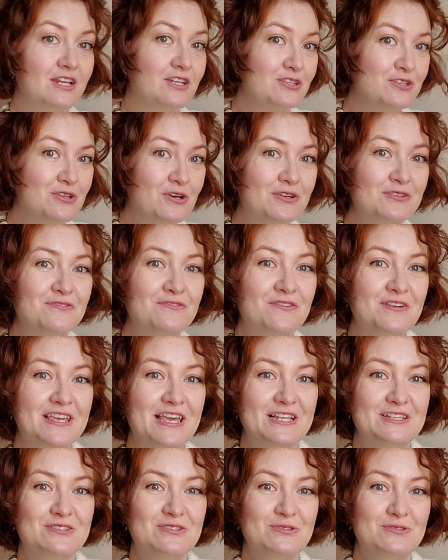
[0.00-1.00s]
Don't
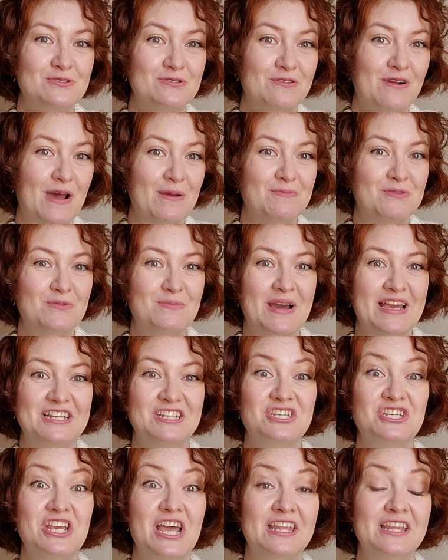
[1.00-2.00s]
forget to subscribe to my
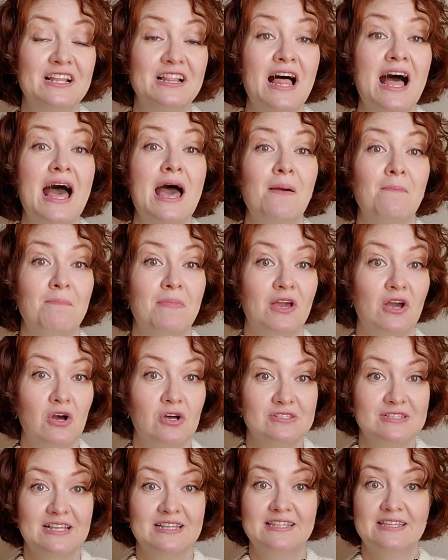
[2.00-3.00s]
channel
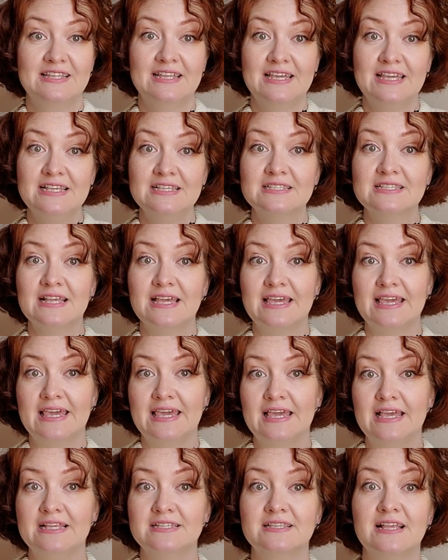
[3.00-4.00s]
because this
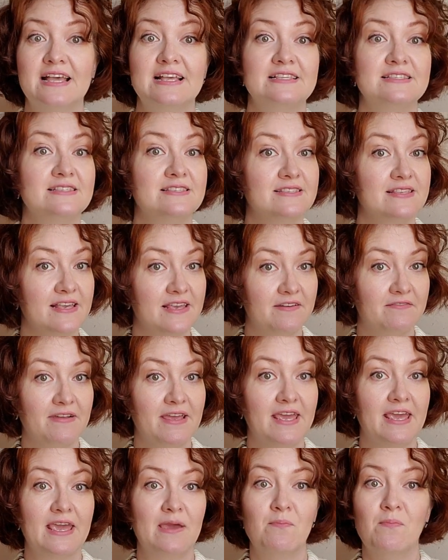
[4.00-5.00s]
is a
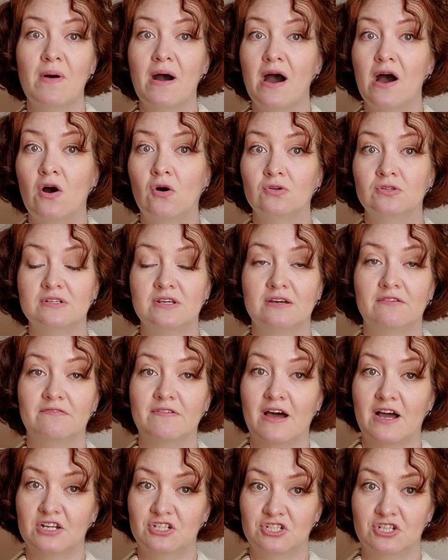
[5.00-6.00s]
series about
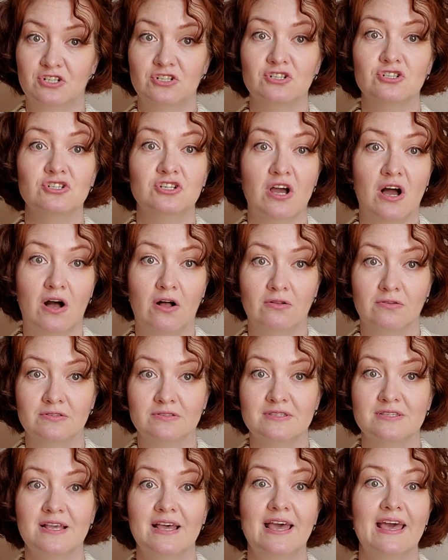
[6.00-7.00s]
Russian
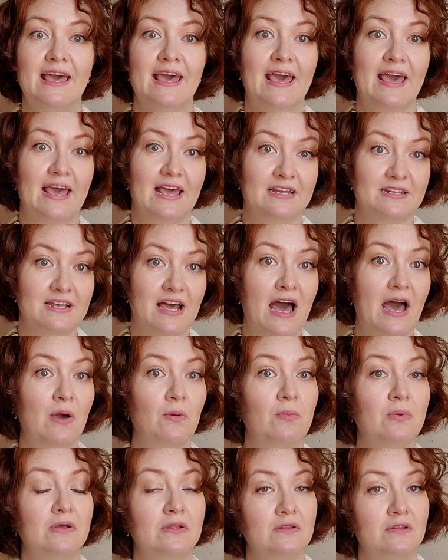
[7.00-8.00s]
shawls and I
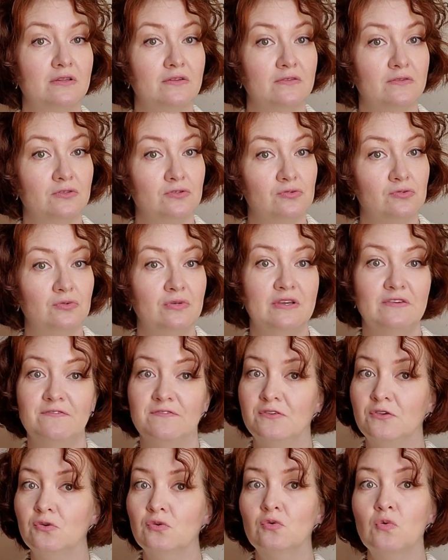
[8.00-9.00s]
will do a
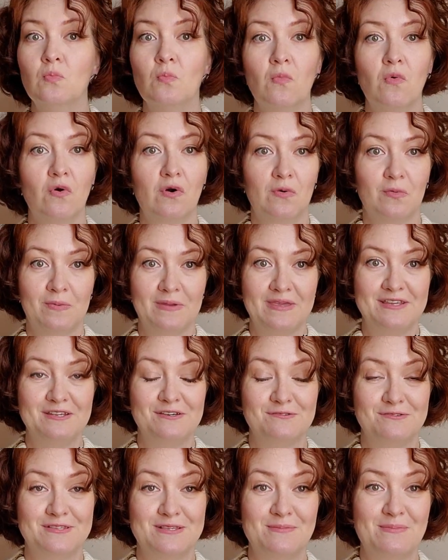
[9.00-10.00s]
few more
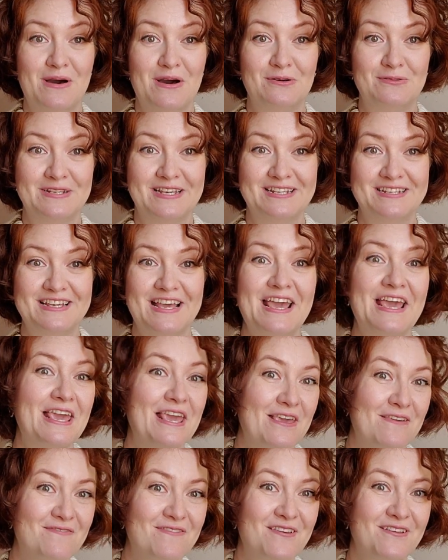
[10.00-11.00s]
videos about it.
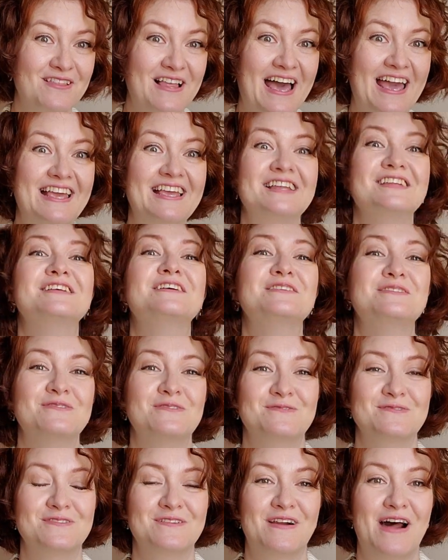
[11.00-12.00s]
If you like it,
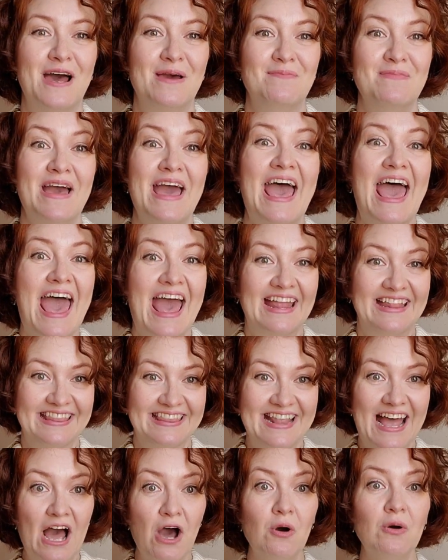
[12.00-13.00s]
subscribe.
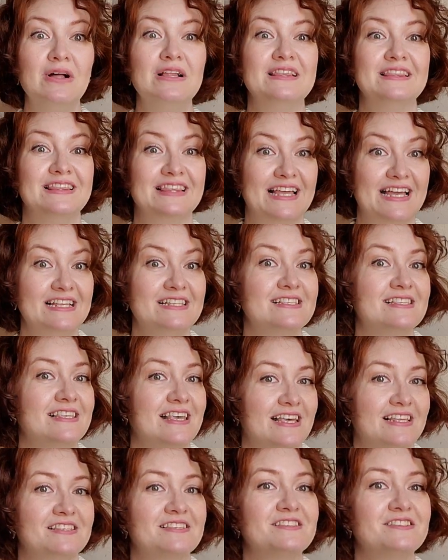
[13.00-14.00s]
And now let's
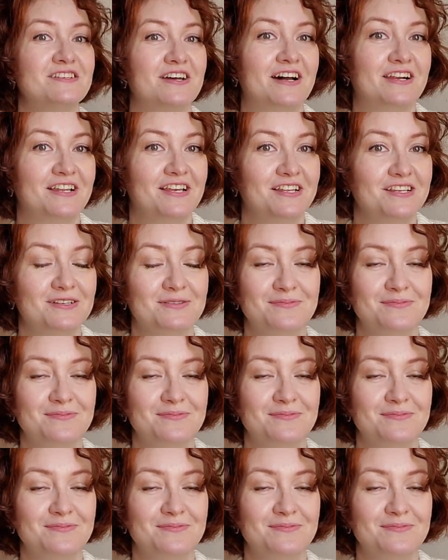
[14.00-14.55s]
get started.